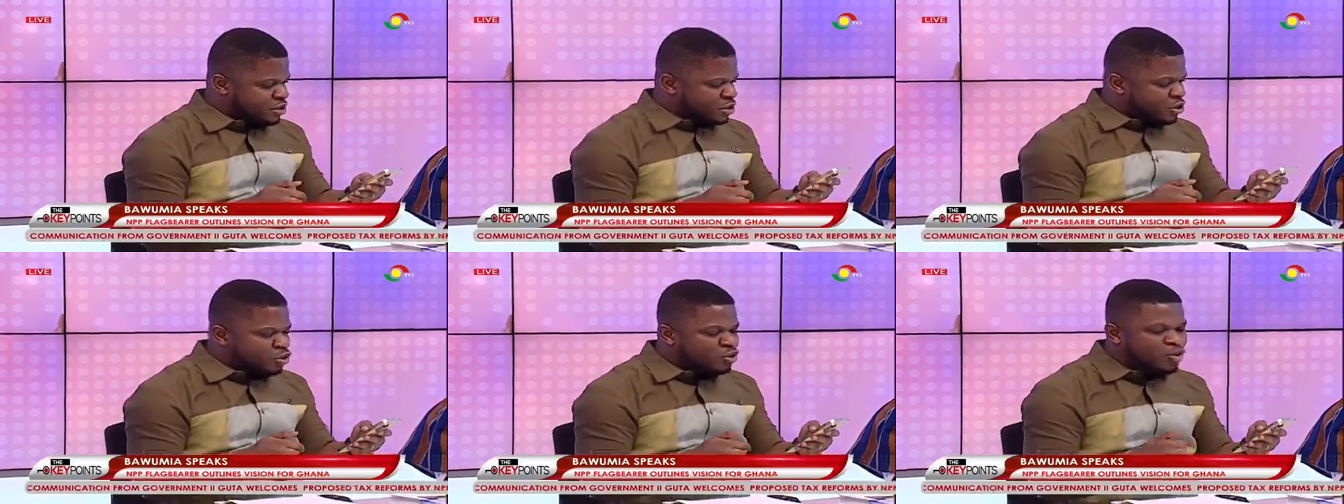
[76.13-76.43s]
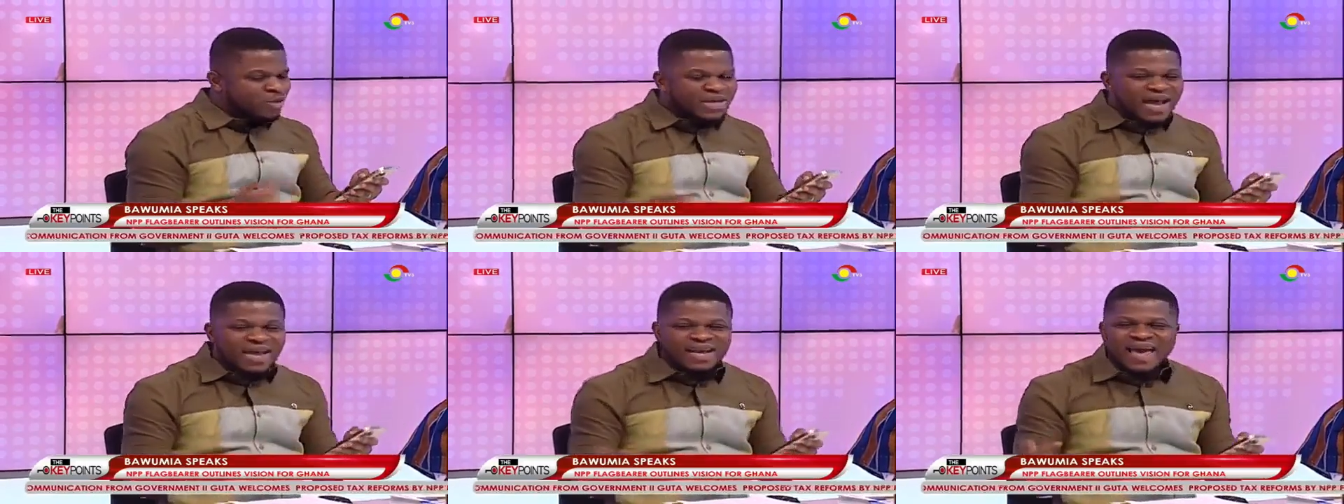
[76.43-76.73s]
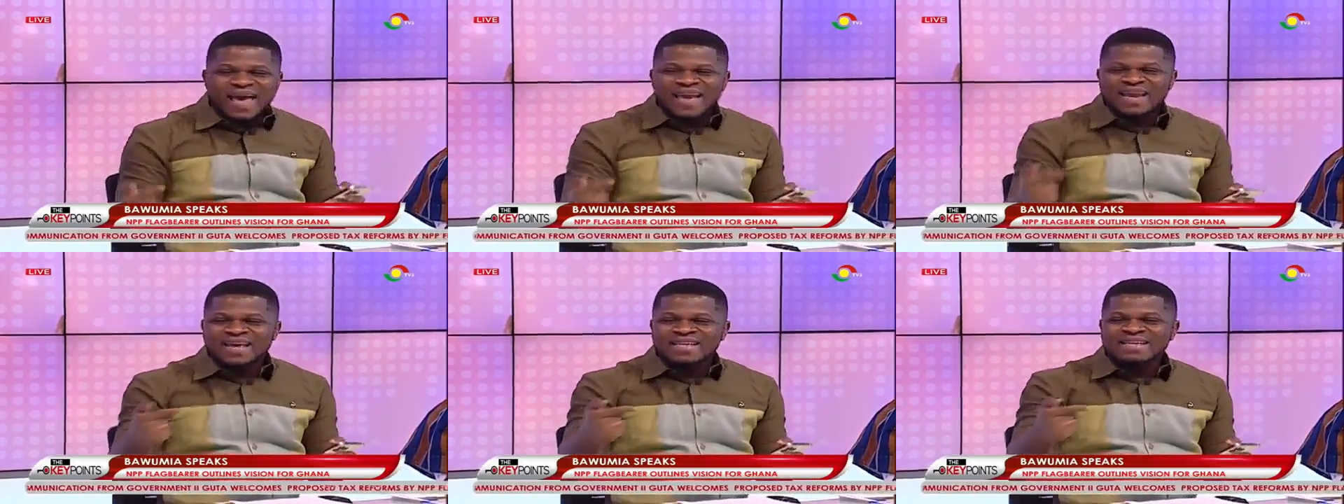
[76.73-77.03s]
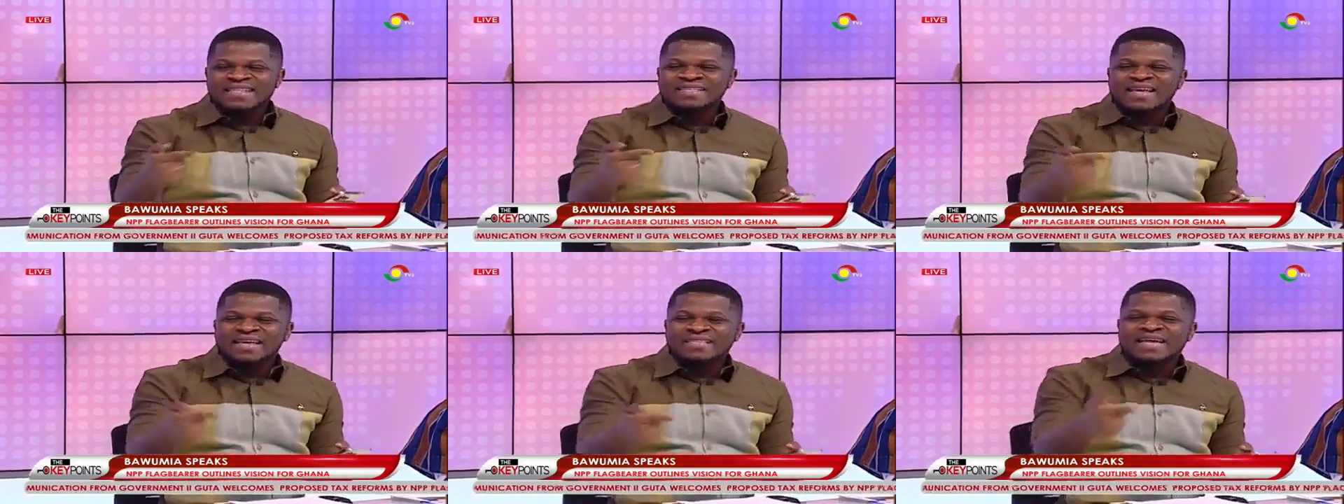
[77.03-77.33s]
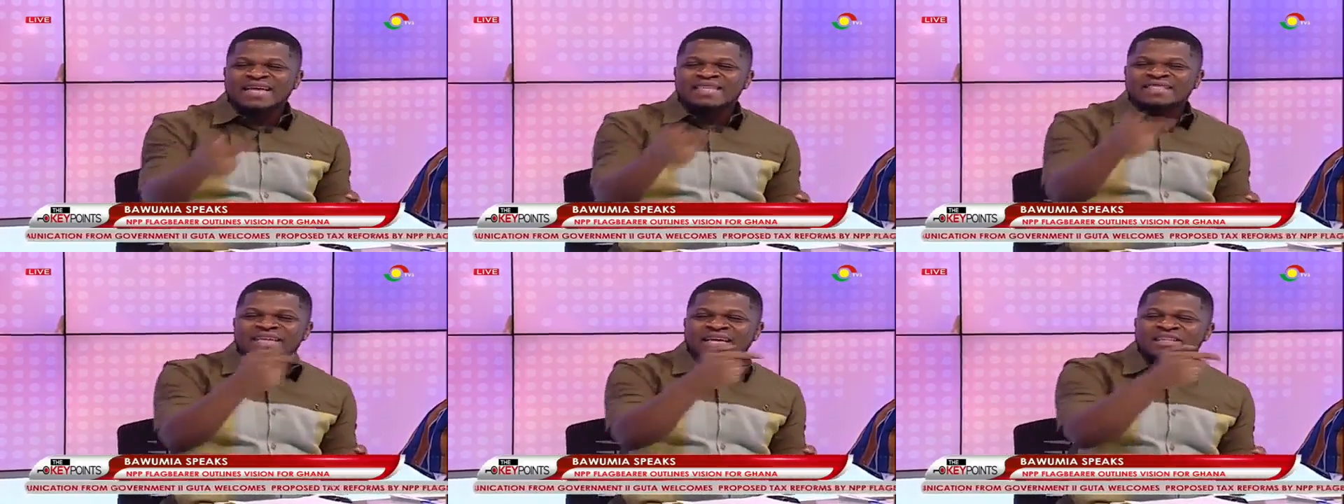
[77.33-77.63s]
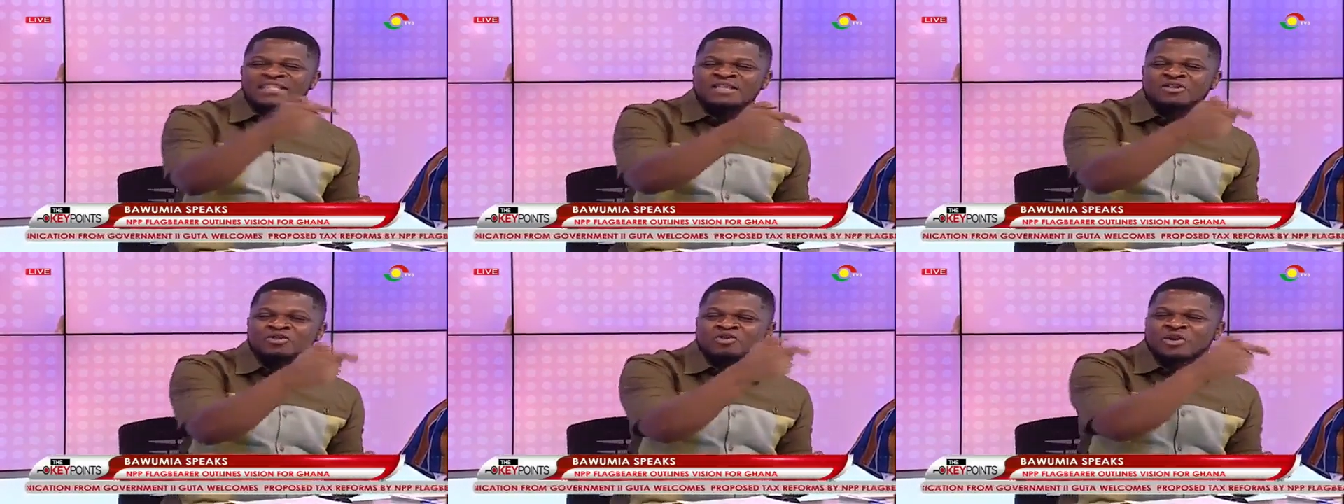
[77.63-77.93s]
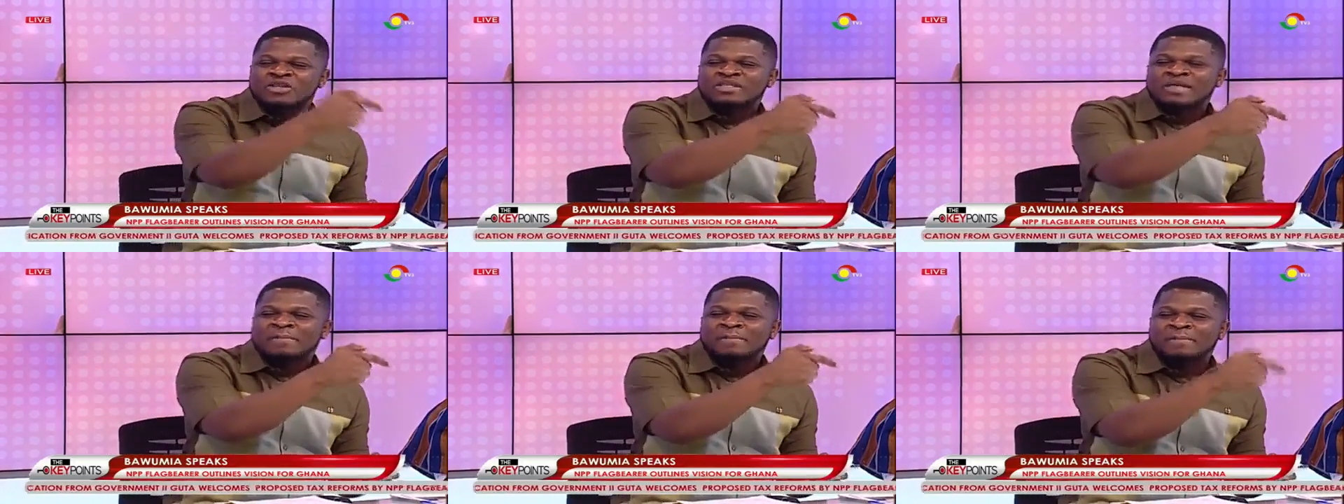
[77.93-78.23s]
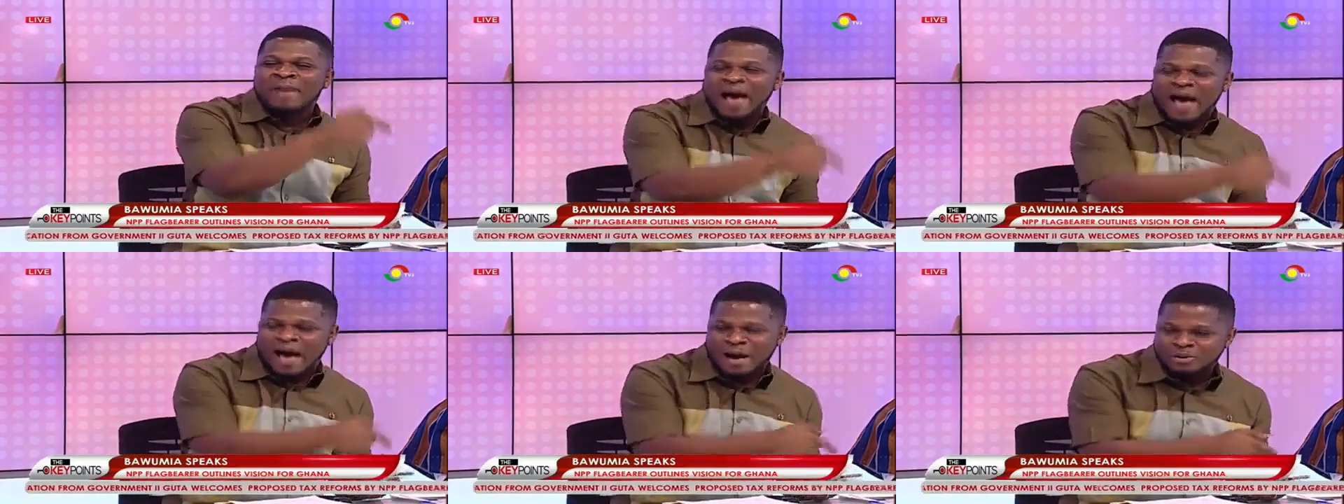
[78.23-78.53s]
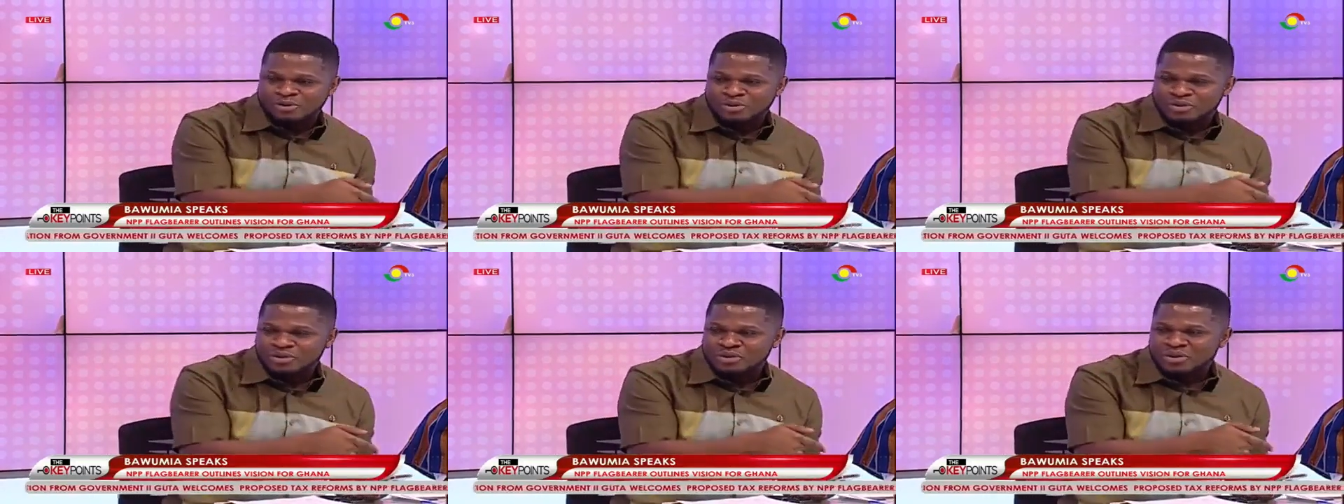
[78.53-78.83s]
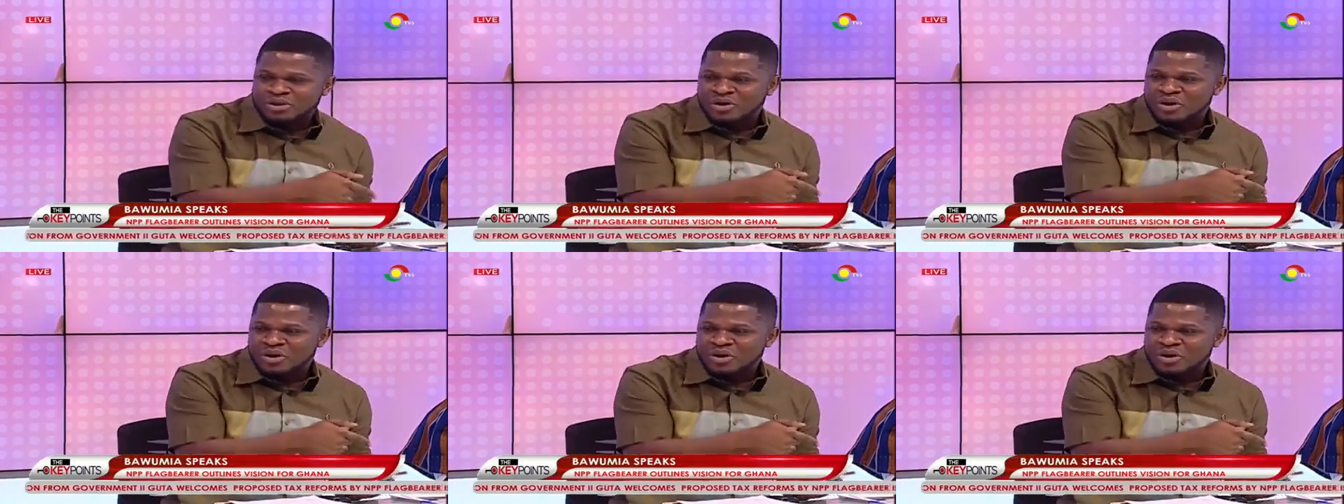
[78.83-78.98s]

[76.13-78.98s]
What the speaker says: So that energy sector debt he talks about